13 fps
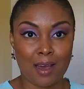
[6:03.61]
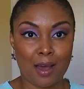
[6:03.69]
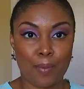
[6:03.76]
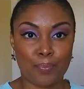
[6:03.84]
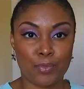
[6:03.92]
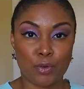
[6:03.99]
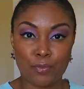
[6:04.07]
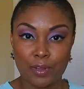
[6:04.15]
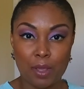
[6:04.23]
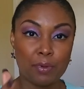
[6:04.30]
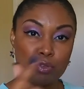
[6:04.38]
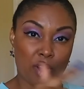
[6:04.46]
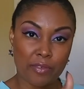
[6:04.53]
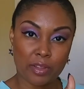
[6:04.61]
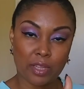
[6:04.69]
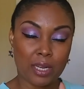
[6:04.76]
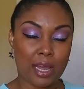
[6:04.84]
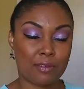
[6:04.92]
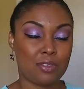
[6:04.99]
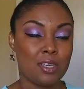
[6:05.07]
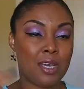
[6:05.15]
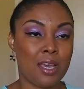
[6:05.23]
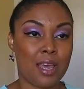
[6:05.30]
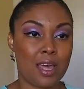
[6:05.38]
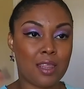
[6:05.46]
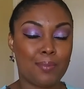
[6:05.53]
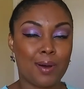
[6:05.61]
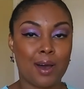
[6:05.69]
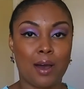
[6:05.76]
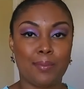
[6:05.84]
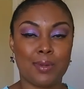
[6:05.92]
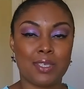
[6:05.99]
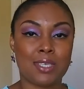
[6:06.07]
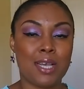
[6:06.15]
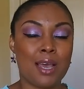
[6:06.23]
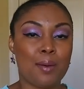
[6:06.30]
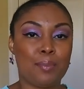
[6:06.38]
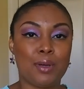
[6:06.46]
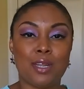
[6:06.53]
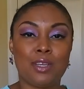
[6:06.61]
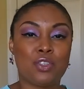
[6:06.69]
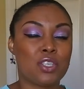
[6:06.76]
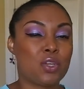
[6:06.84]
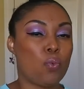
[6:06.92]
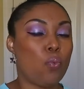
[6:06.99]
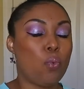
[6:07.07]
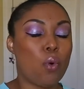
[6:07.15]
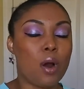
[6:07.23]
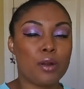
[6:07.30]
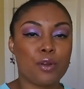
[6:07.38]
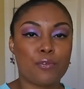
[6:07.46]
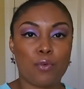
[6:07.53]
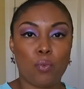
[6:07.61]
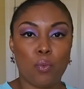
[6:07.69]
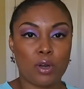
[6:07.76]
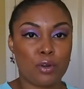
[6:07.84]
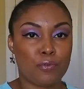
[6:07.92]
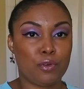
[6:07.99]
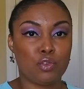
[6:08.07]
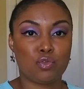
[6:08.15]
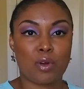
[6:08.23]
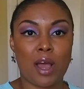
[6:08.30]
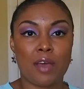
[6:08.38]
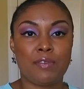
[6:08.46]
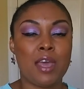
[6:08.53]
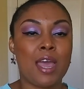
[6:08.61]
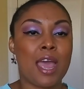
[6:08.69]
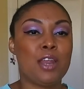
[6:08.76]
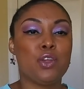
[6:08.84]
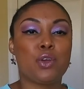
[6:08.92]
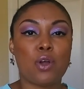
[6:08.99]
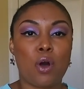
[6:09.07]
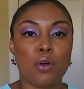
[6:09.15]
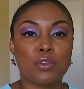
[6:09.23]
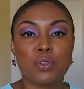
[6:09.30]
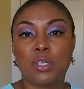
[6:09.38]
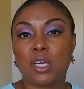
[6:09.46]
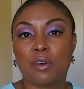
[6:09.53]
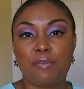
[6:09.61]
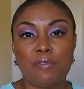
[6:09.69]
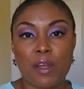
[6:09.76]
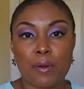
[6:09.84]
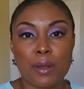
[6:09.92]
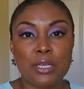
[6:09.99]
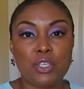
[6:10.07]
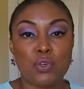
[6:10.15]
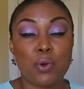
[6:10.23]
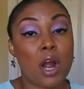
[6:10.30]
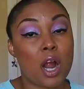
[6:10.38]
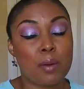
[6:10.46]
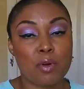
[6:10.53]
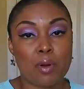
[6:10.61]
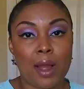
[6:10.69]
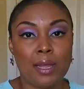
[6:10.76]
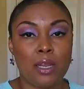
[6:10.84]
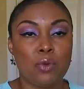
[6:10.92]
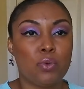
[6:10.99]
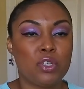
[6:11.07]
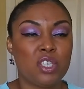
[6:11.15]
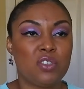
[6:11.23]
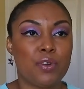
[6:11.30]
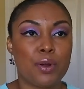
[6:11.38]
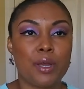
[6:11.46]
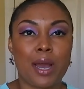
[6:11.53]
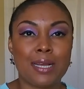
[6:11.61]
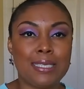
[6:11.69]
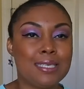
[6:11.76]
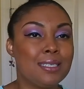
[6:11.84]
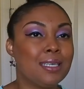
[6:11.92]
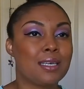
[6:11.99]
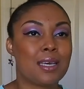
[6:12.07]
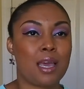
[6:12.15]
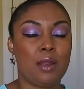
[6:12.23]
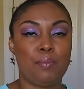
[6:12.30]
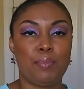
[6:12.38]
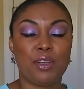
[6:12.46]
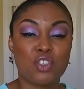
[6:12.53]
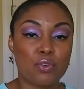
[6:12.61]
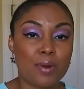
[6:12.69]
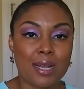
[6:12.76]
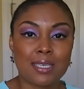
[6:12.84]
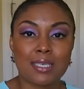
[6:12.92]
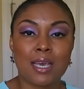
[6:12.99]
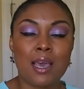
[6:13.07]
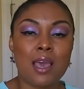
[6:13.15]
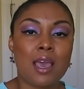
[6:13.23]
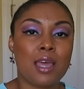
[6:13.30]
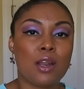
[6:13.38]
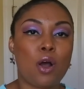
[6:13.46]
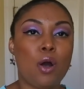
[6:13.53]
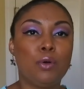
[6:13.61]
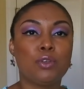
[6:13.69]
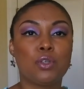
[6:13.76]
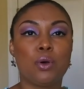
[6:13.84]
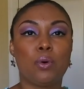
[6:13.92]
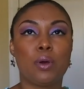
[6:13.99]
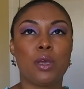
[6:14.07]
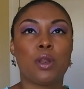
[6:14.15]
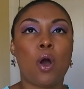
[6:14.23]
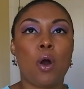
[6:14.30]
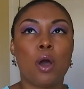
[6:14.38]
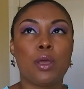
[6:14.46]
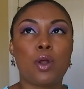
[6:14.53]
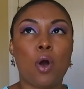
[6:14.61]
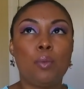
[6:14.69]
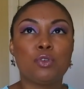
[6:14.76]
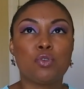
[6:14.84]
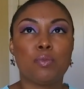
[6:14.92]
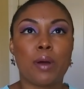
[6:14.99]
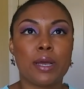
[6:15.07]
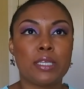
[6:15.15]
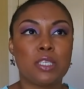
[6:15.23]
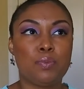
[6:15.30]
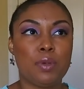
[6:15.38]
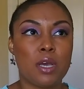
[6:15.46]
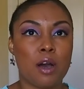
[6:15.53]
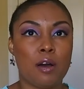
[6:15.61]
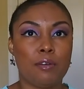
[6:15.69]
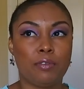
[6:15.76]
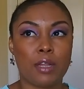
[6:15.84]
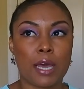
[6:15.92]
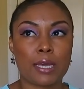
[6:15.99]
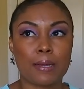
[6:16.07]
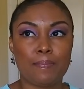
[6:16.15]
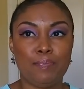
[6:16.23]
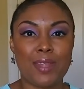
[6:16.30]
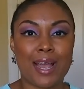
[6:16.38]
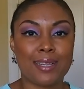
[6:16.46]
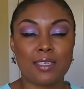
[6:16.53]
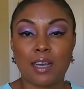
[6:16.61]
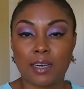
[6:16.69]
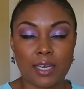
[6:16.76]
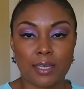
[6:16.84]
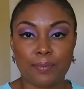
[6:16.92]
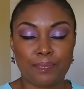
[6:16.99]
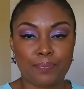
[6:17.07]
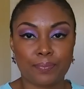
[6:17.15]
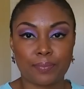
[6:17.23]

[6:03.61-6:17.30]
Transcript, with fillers: Um, don't forget we drive on the left in the Bahamas, but it's just a wonderful, wonderful drive. And you can also also take a ferry to Harbor Island, which is very idyllic and picturesque. And it also, it, it almost reminds me of like Nantucket.